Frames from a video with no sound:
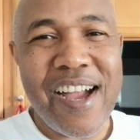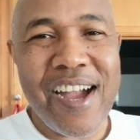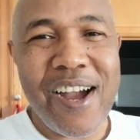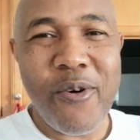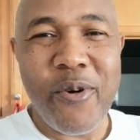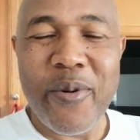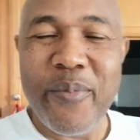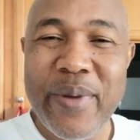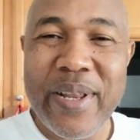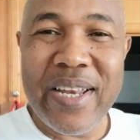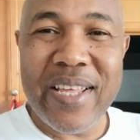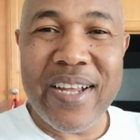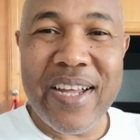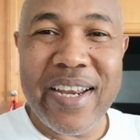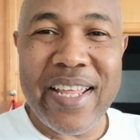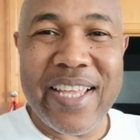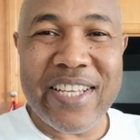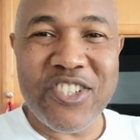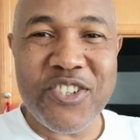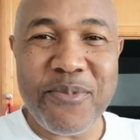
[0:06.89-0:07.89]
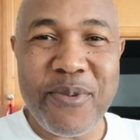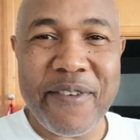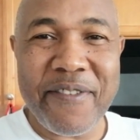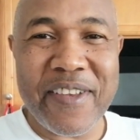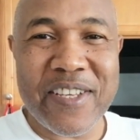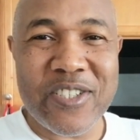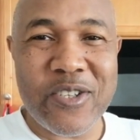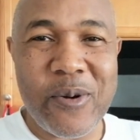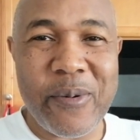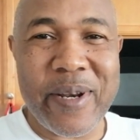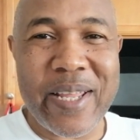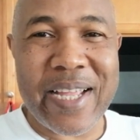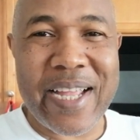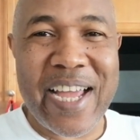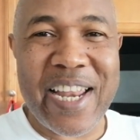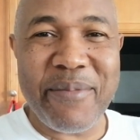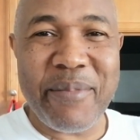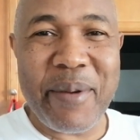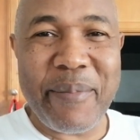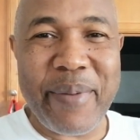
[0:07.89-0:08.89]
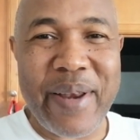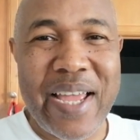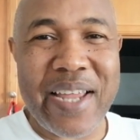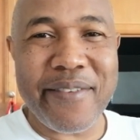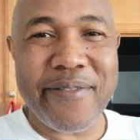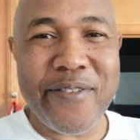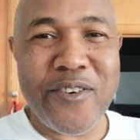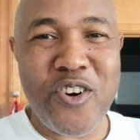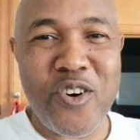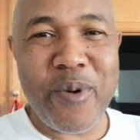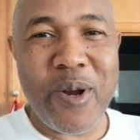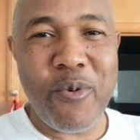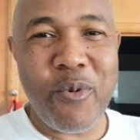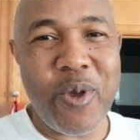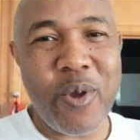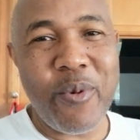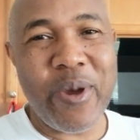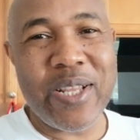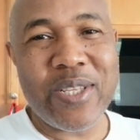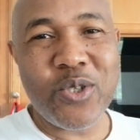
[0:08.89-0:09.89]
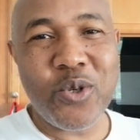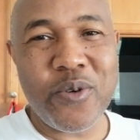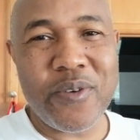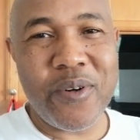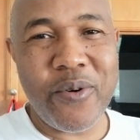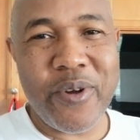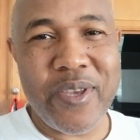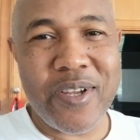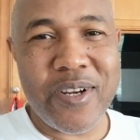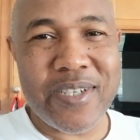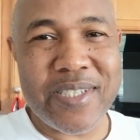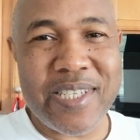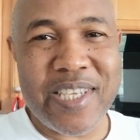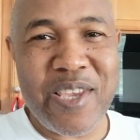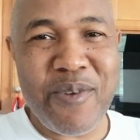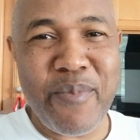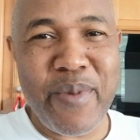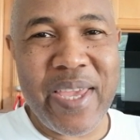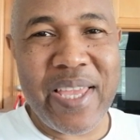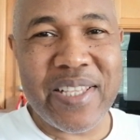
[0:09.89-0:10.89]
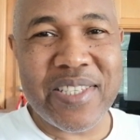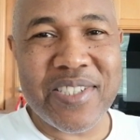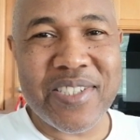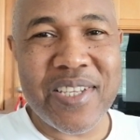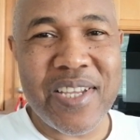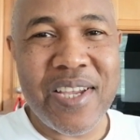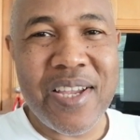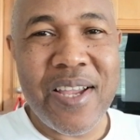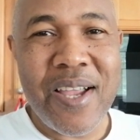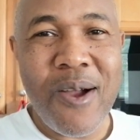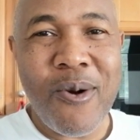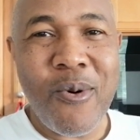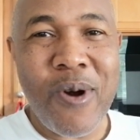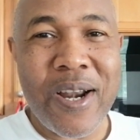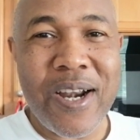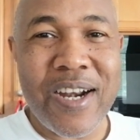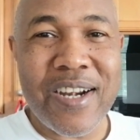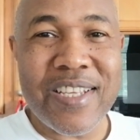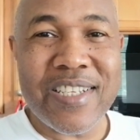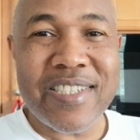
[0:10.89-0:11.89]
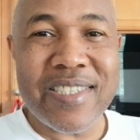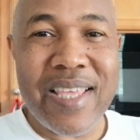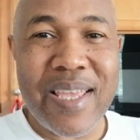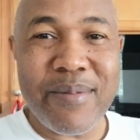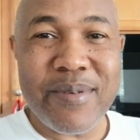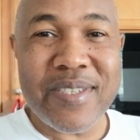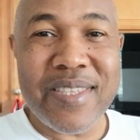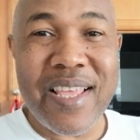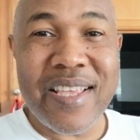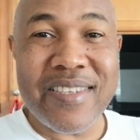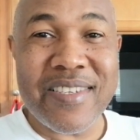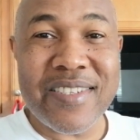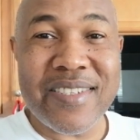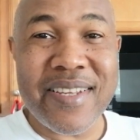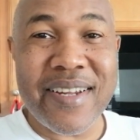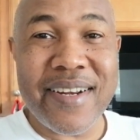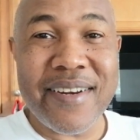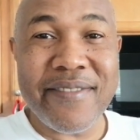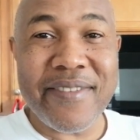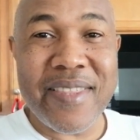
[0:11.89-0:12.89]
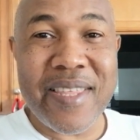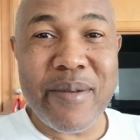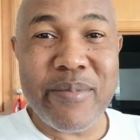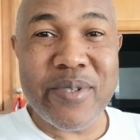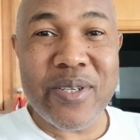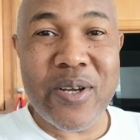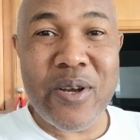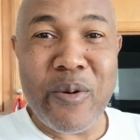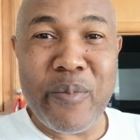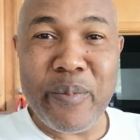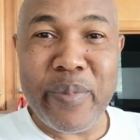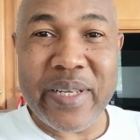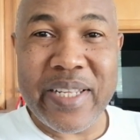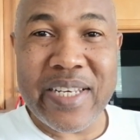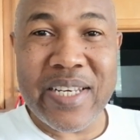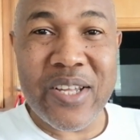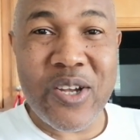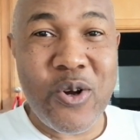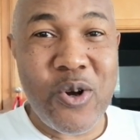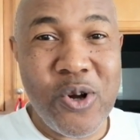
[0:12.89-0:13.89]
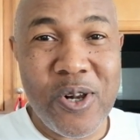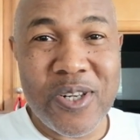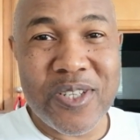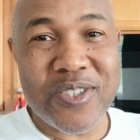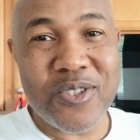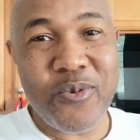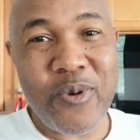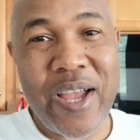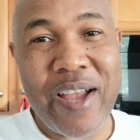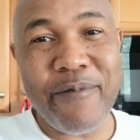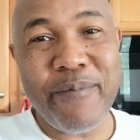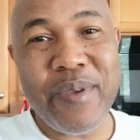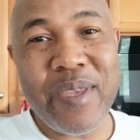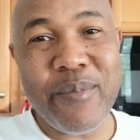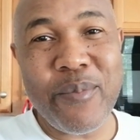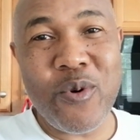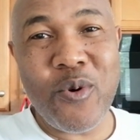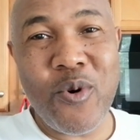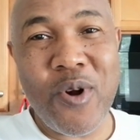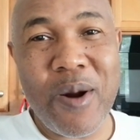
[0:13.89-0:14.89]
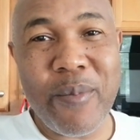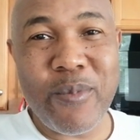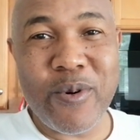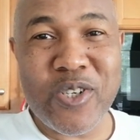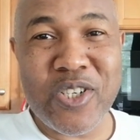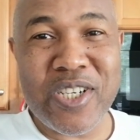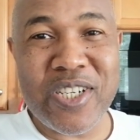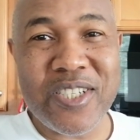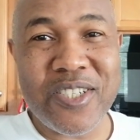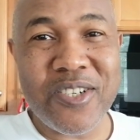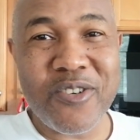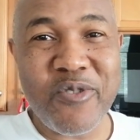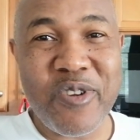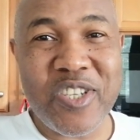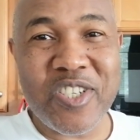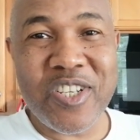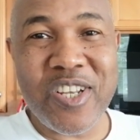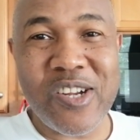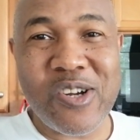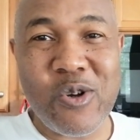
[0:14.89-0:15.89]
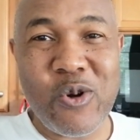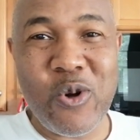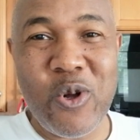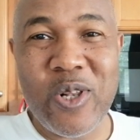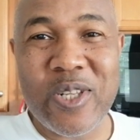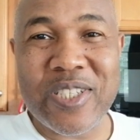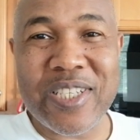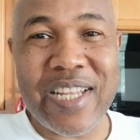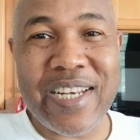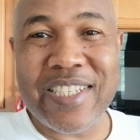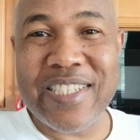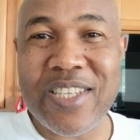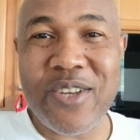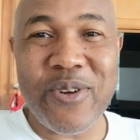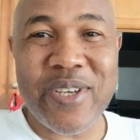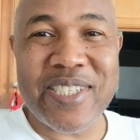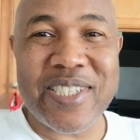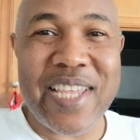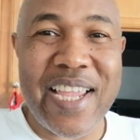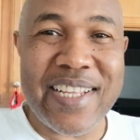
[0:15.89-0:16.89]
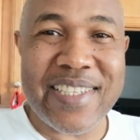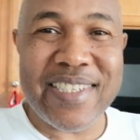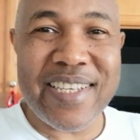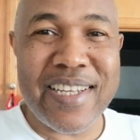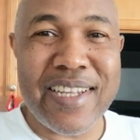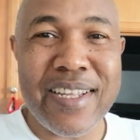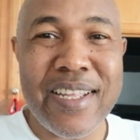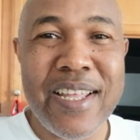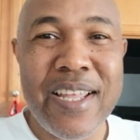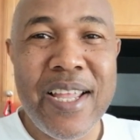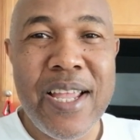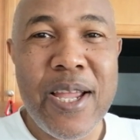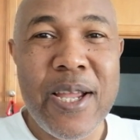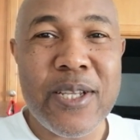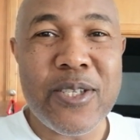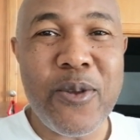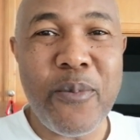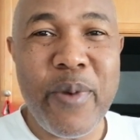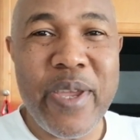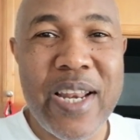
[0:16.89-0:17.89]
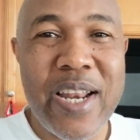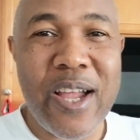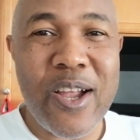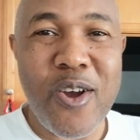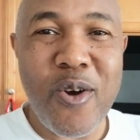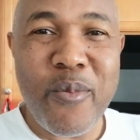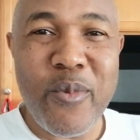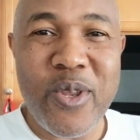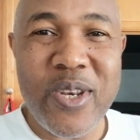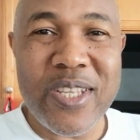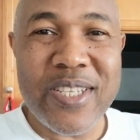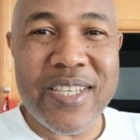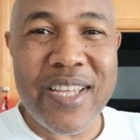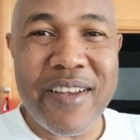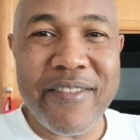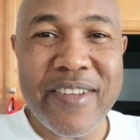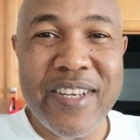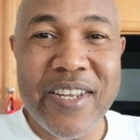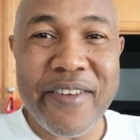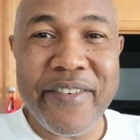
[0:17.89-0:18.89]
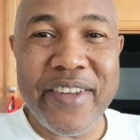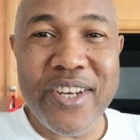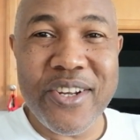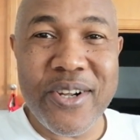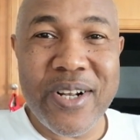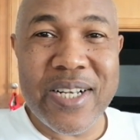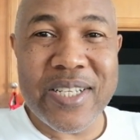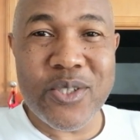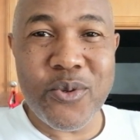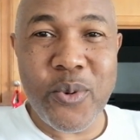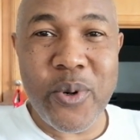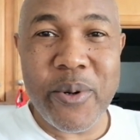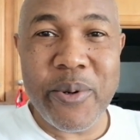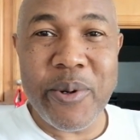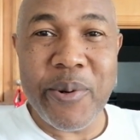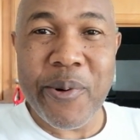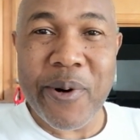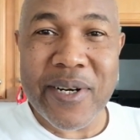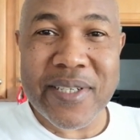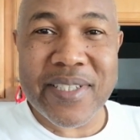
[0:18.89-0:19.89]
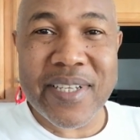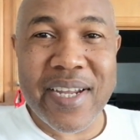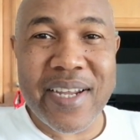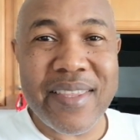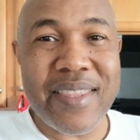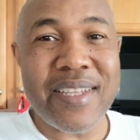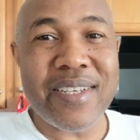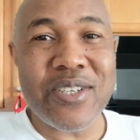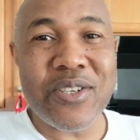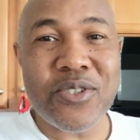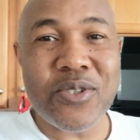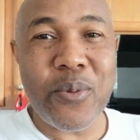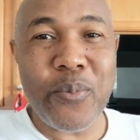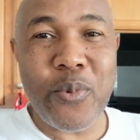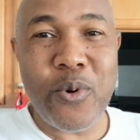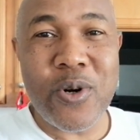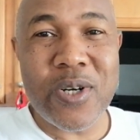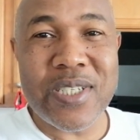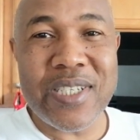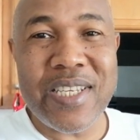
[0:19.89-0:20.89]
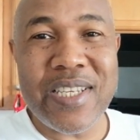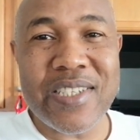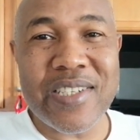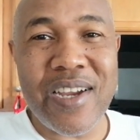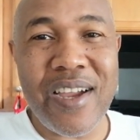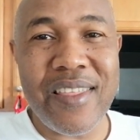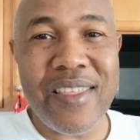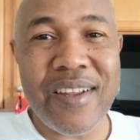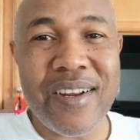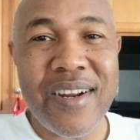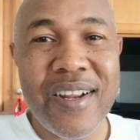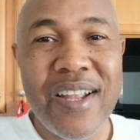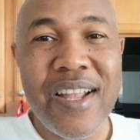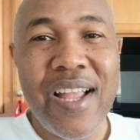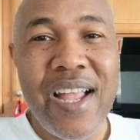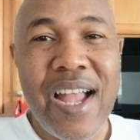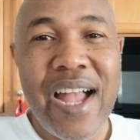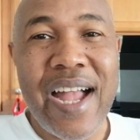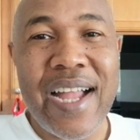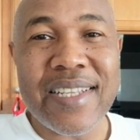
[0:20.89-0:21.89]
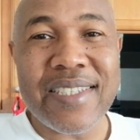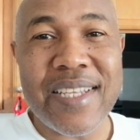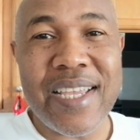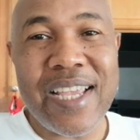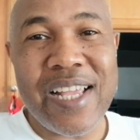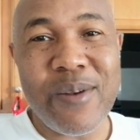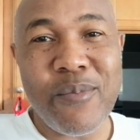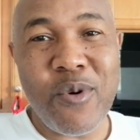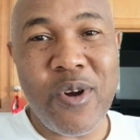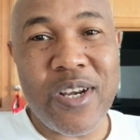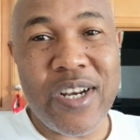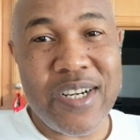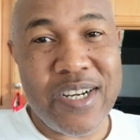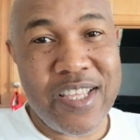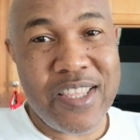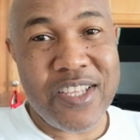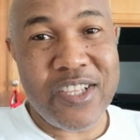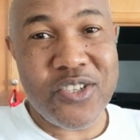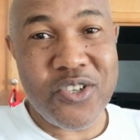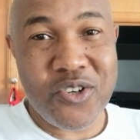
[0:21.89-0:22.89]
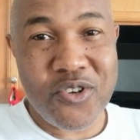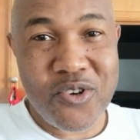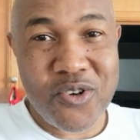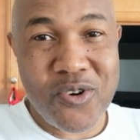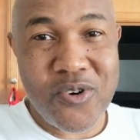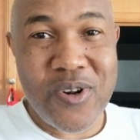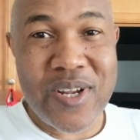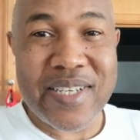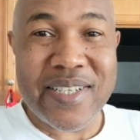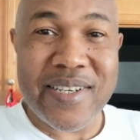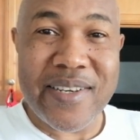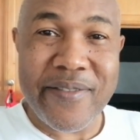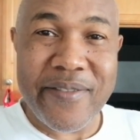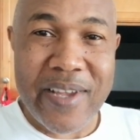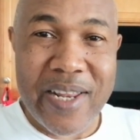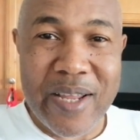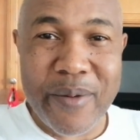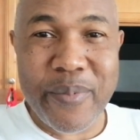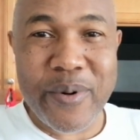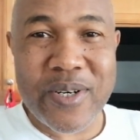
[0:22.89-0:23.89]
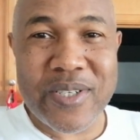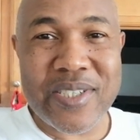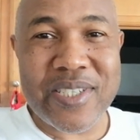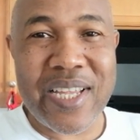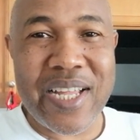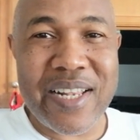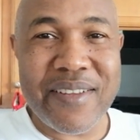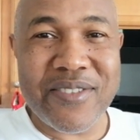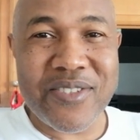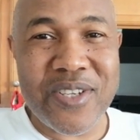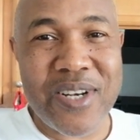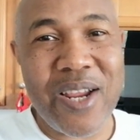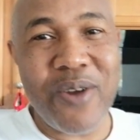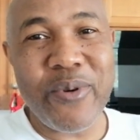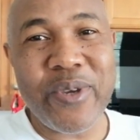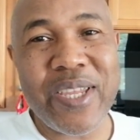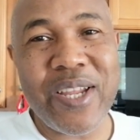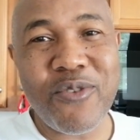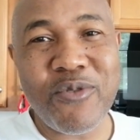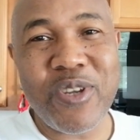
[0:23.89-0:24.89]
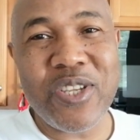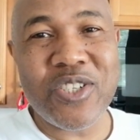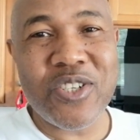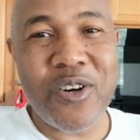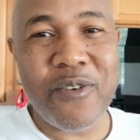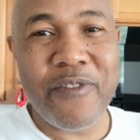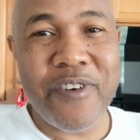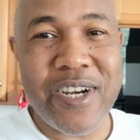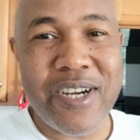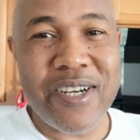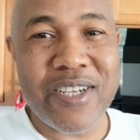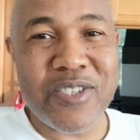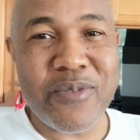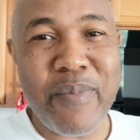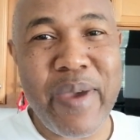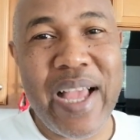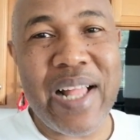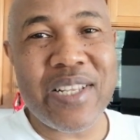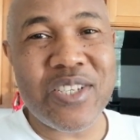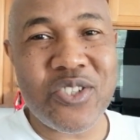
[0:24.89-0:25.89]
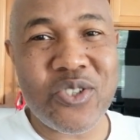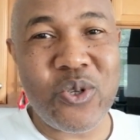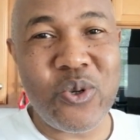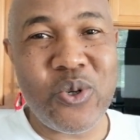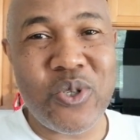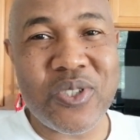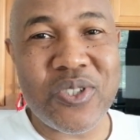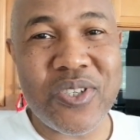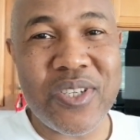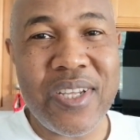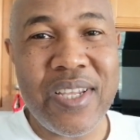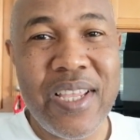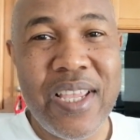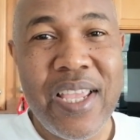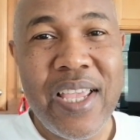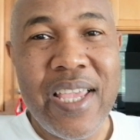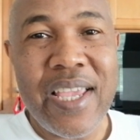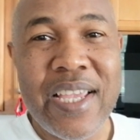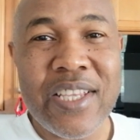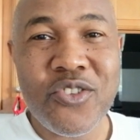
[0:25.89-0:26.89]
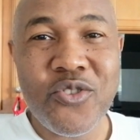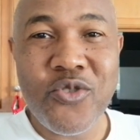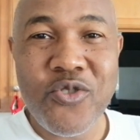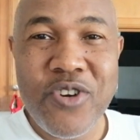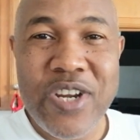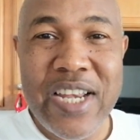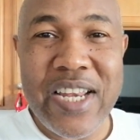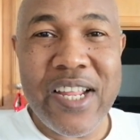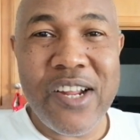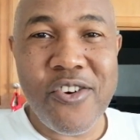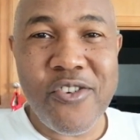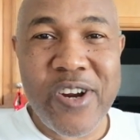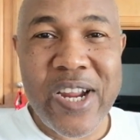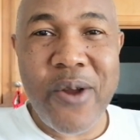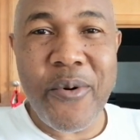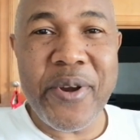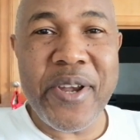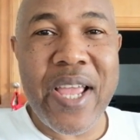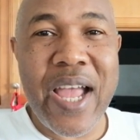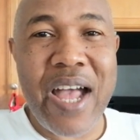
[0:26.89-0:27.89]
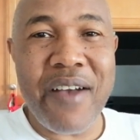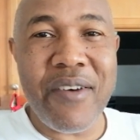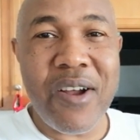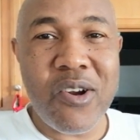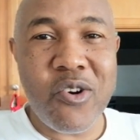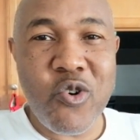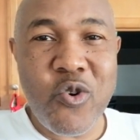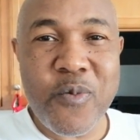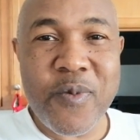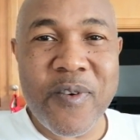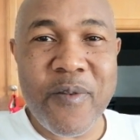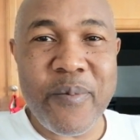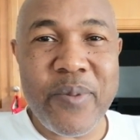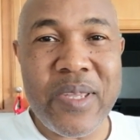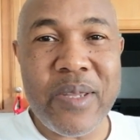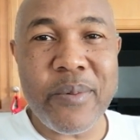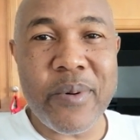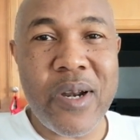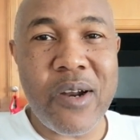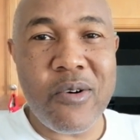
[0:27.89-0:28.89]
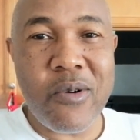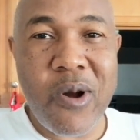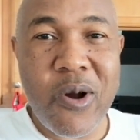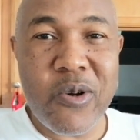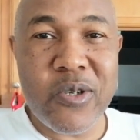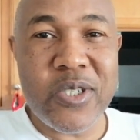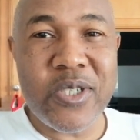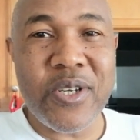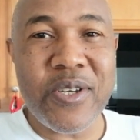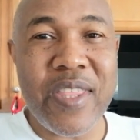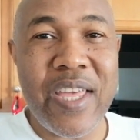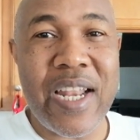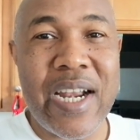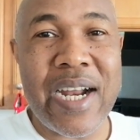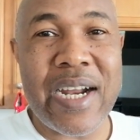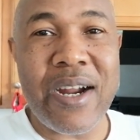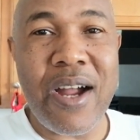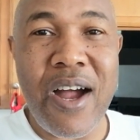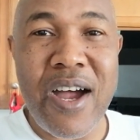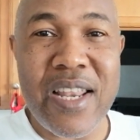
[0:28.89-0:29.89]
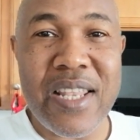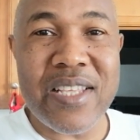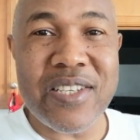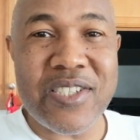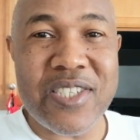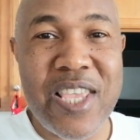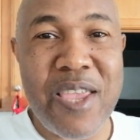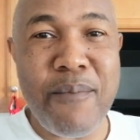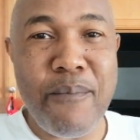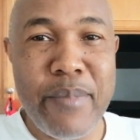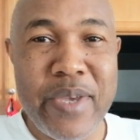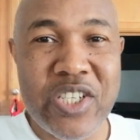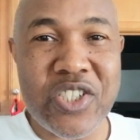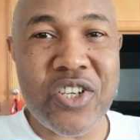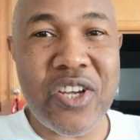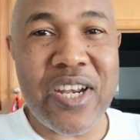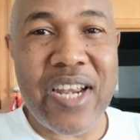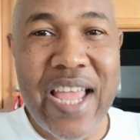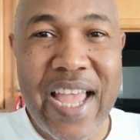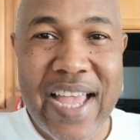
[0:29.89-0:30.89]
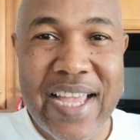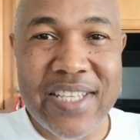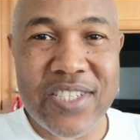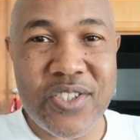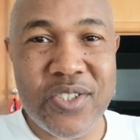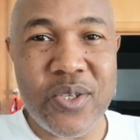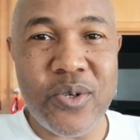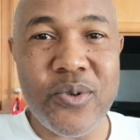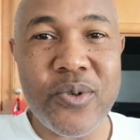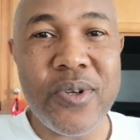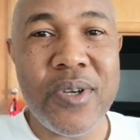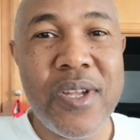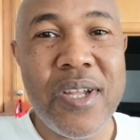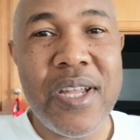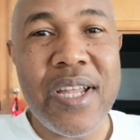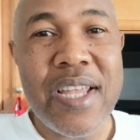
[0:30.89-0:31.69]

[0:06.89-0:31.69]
We're building on the Xtreamfx Global Academy platform, and we went over with our teammates what are the steps necessary for them to complete the goals. We have people who are pushing to reach their goals, and it's so exciting to be in a community of individuals where we work together to support each other and to help one another to grow and to develop ourselves so that we can reach our various milestones. It's really great when you have a group of people around you that are on the same mission as you.